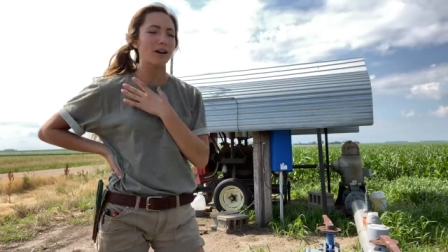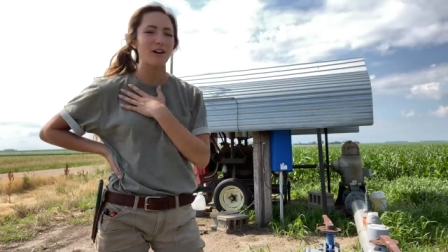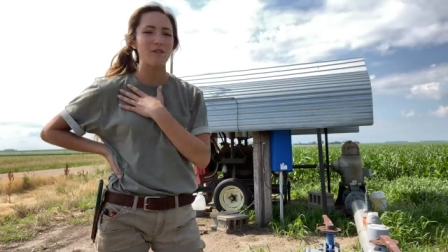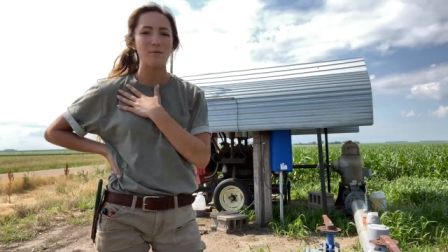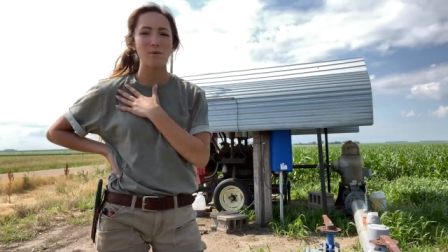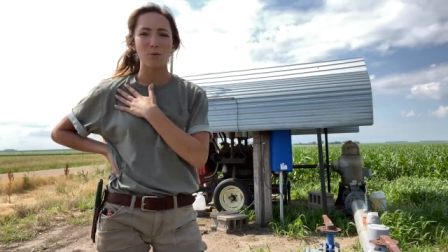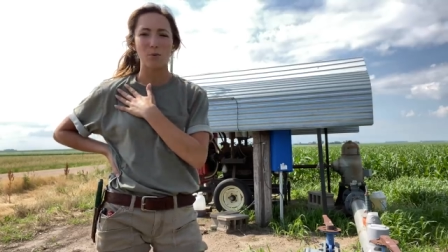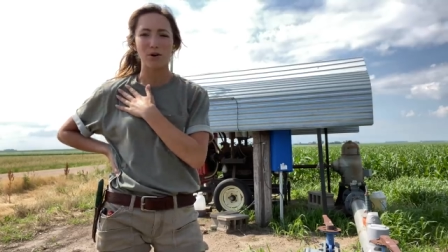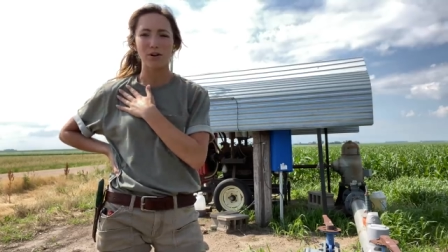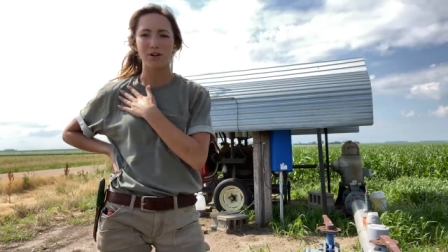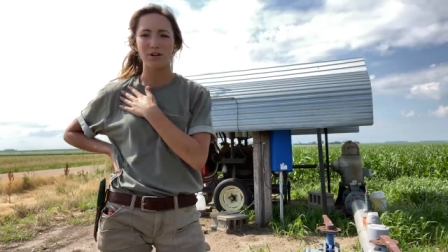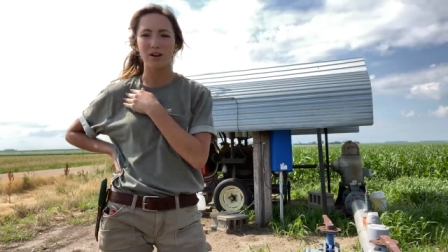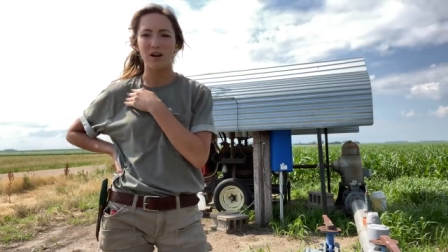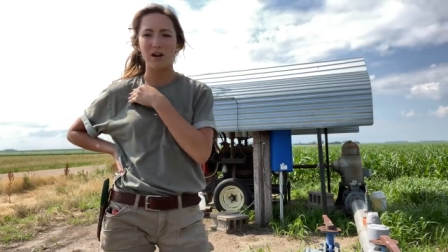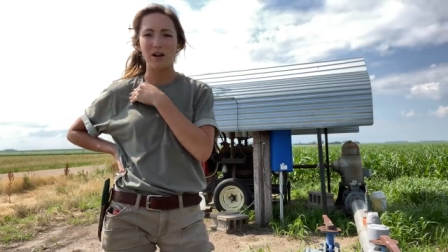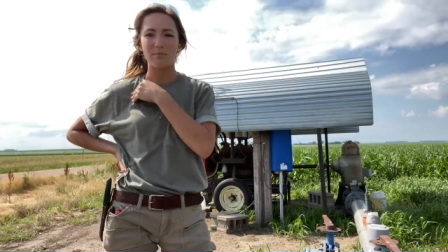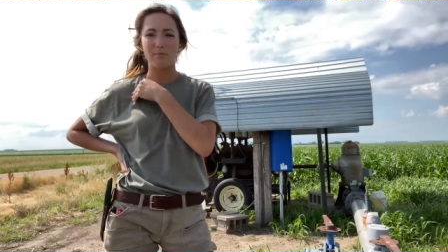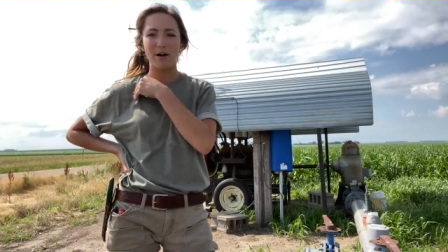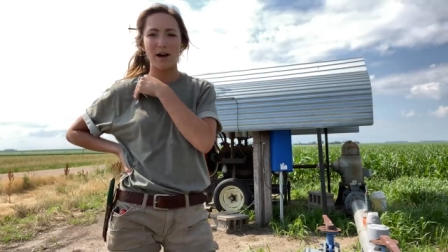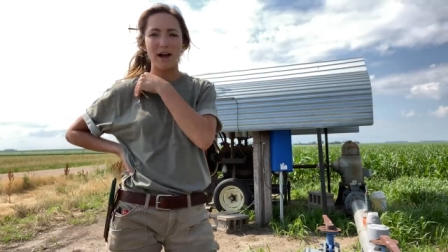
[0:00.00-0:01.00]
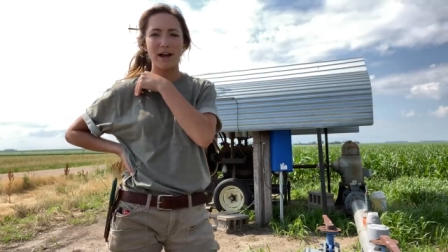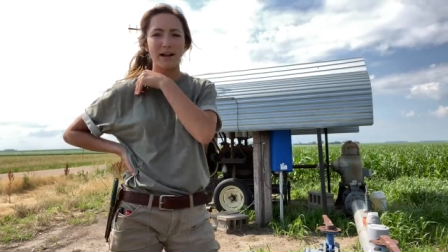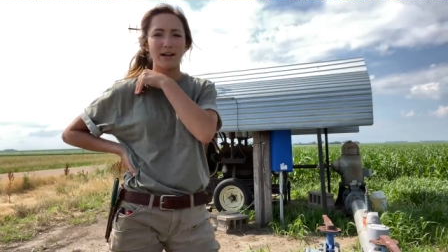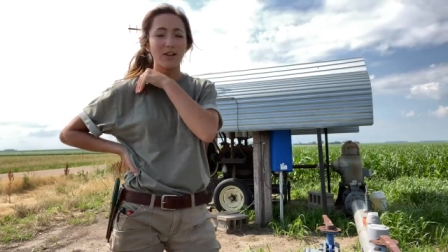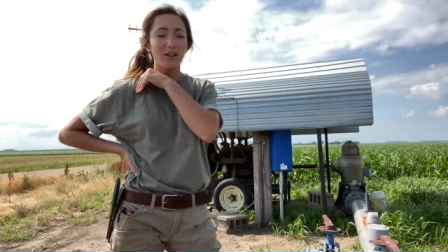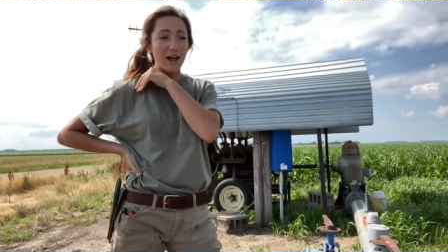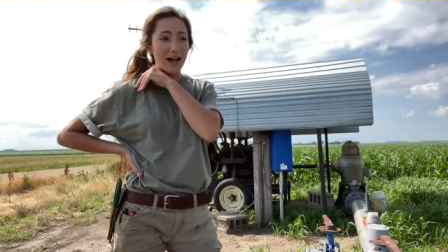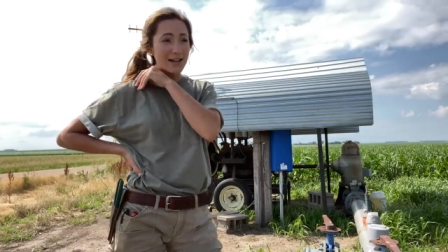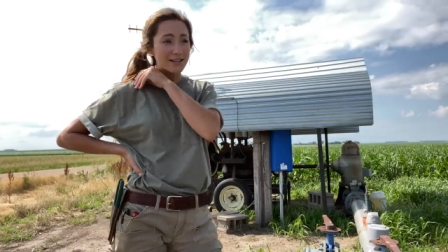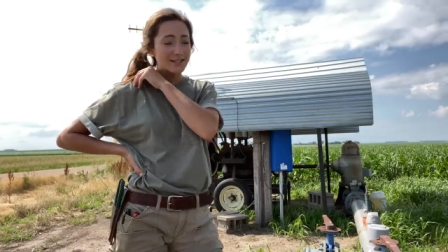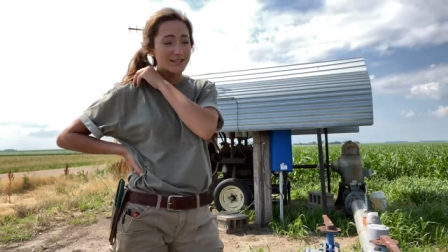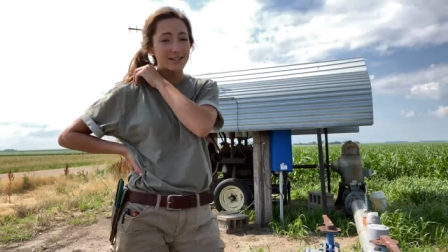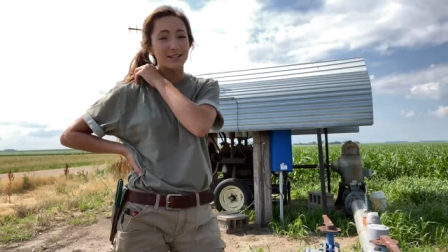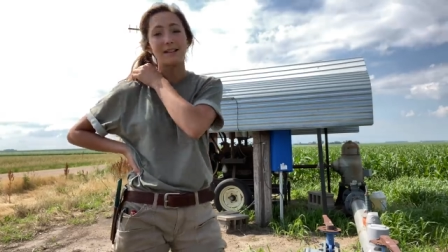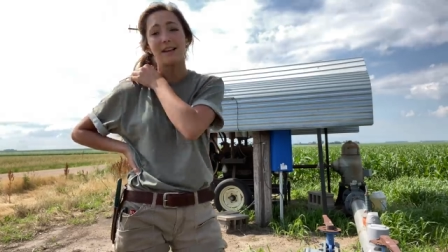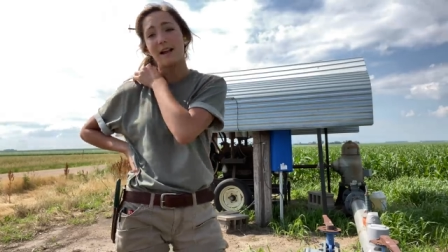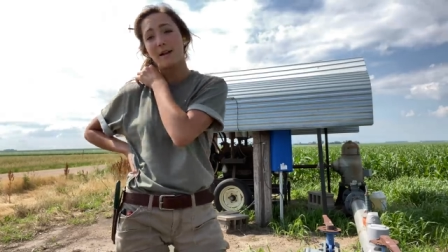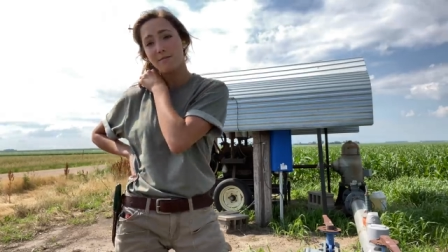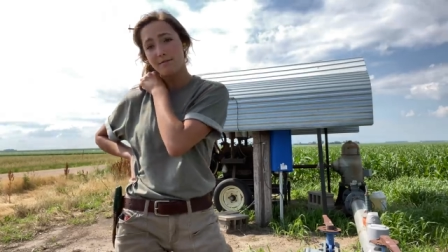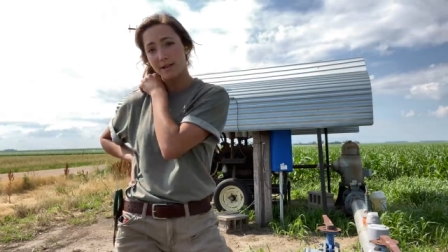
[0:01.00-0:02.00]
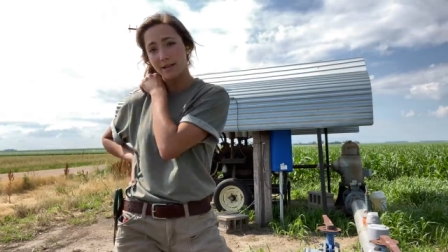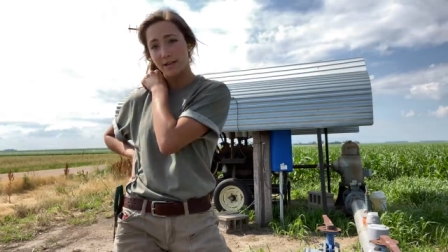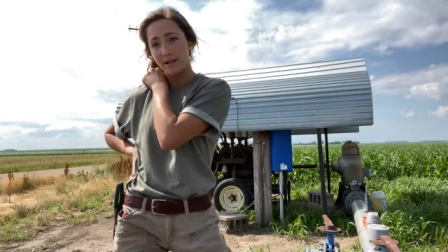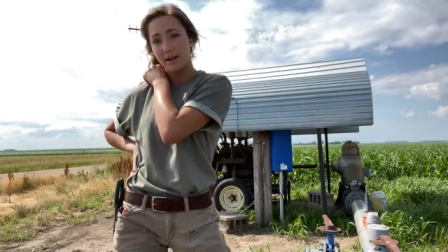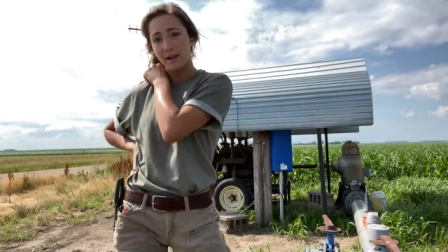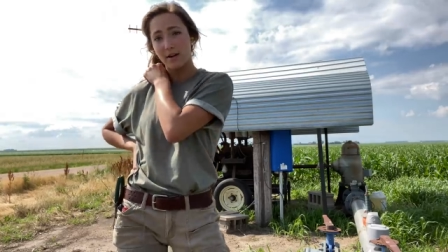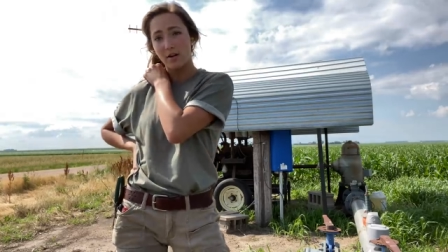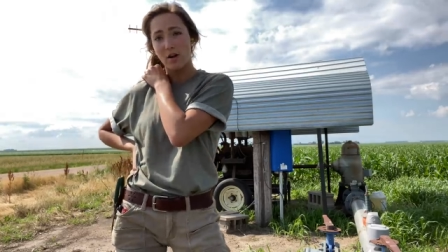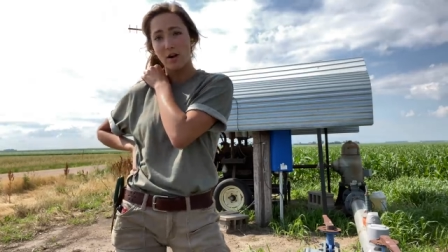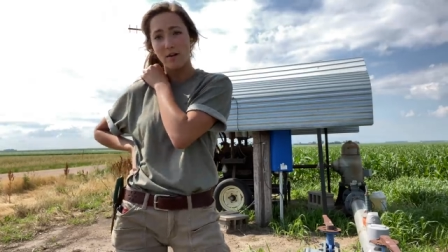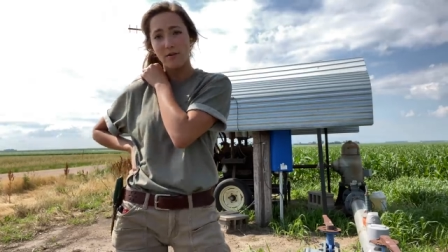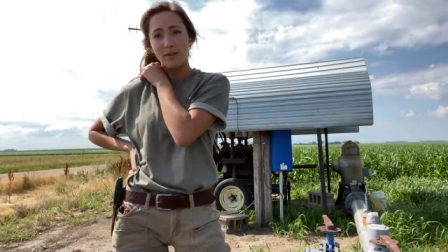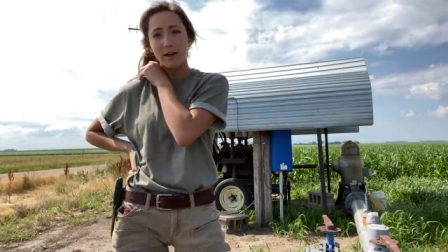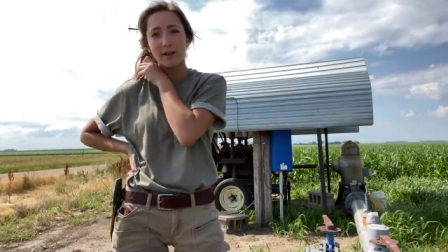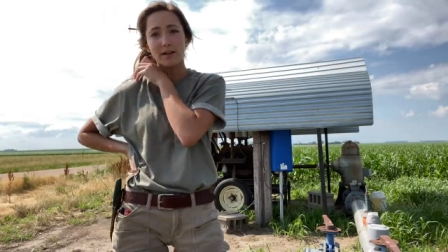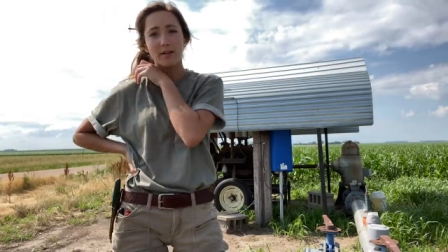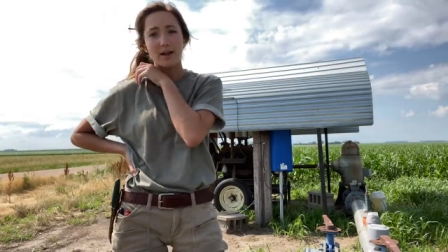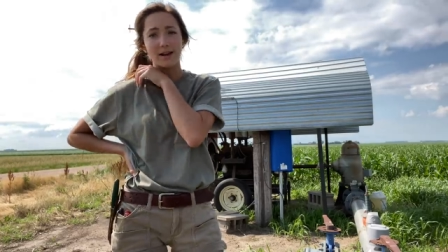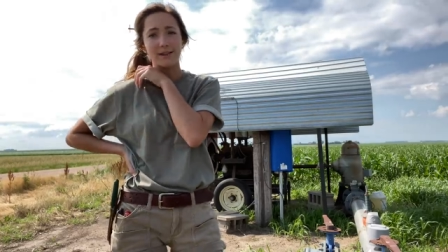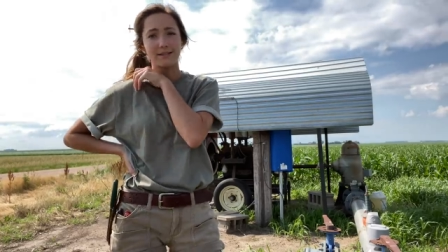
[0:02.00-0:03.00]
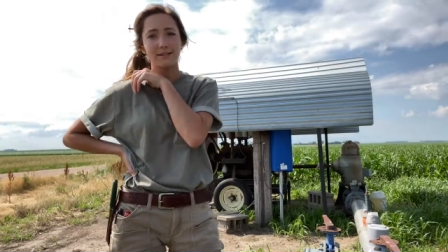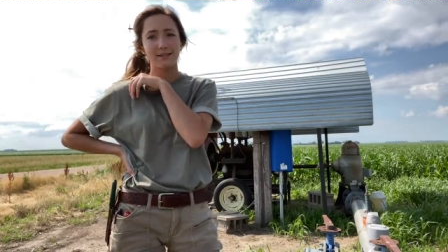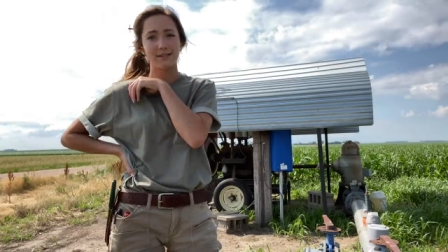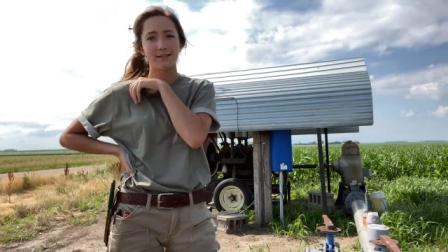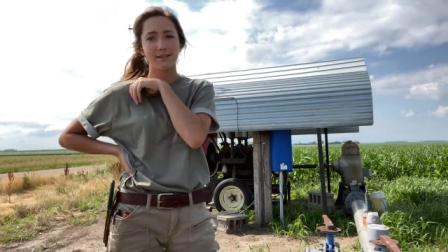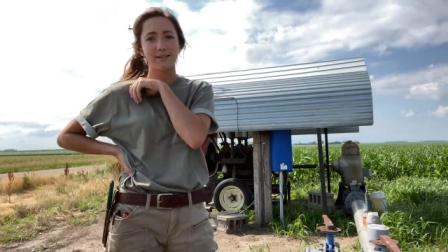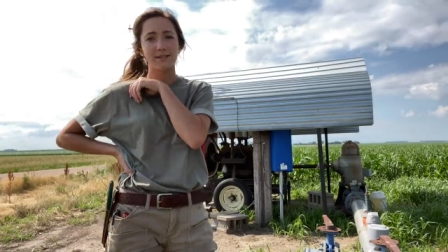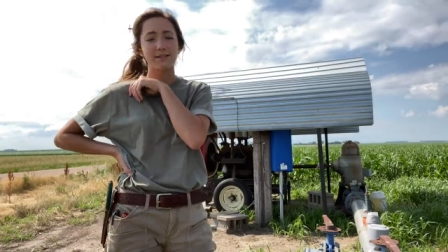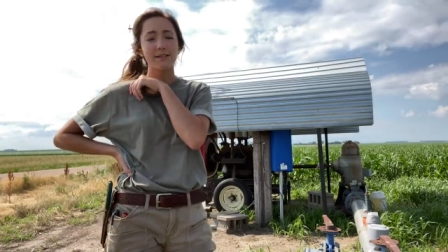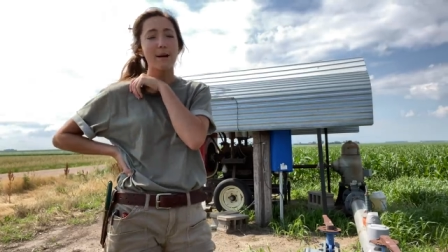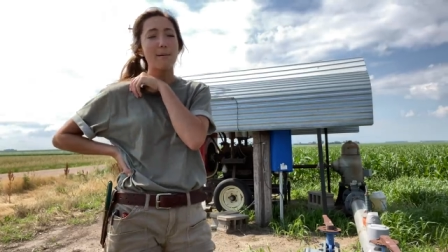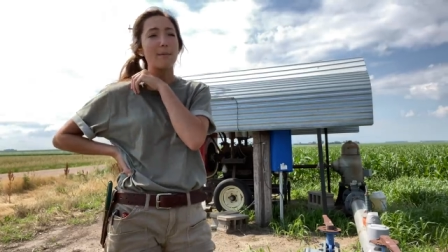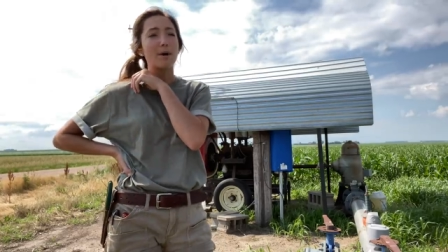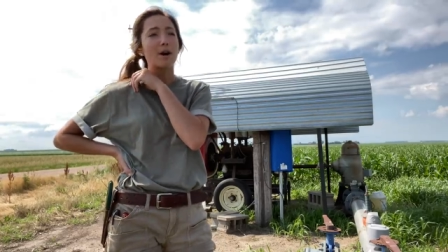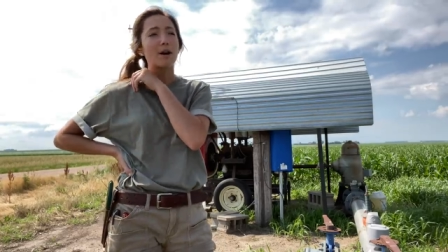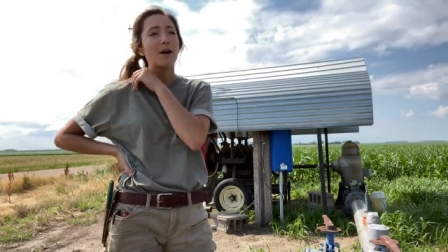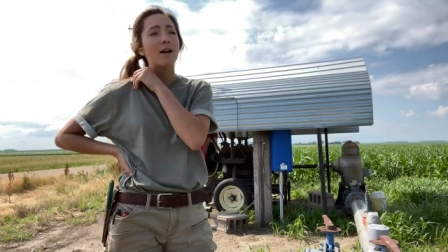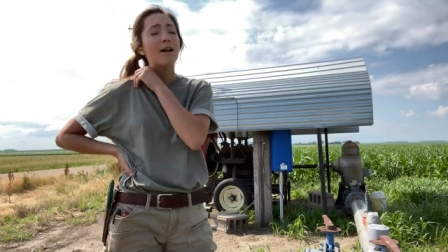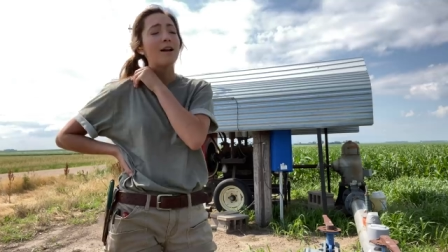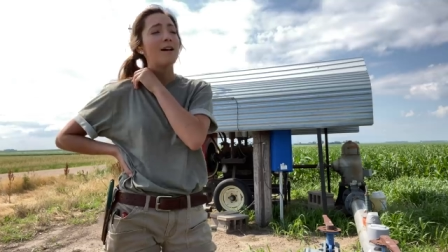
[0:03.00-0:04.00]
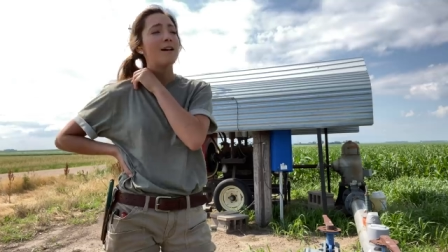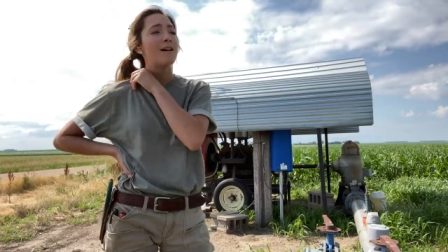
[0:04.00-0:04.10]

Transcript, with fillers: I've been working on my class because I am taking online classes this summer.